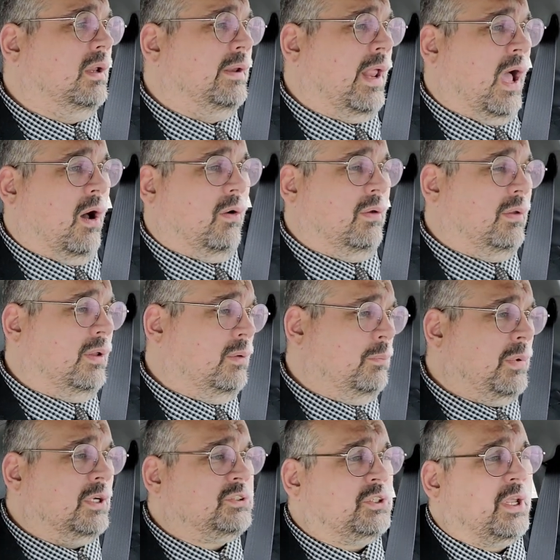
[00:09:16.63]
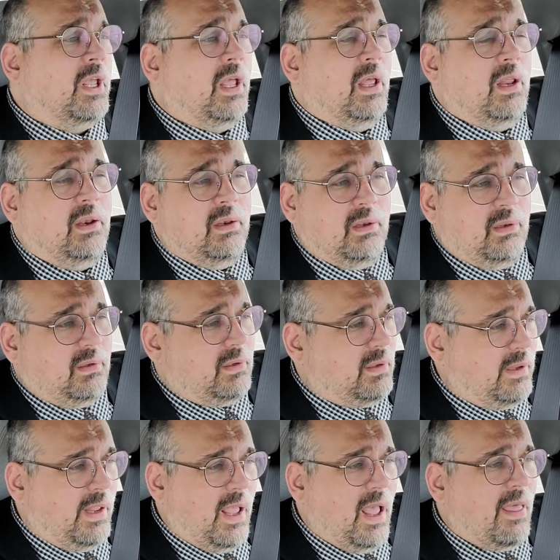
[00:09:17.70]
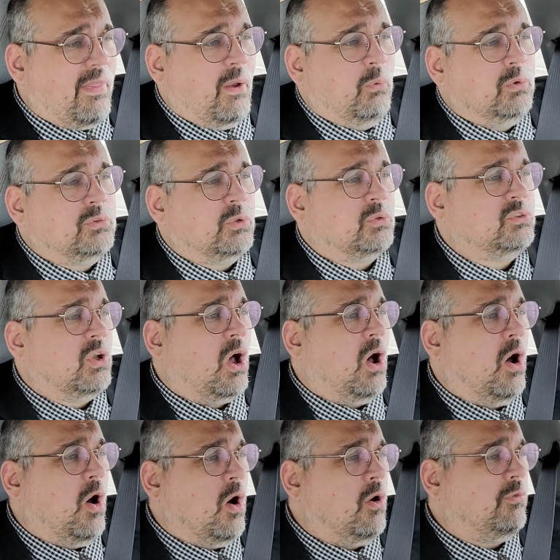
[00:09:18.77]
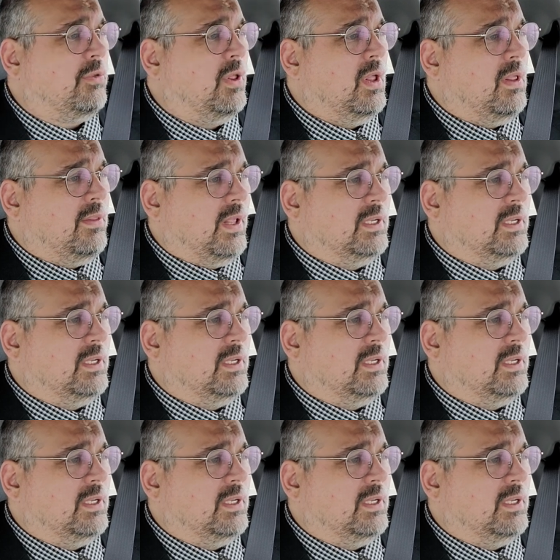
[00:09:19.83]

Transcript: Now, Michigan, yeah, that was resolved.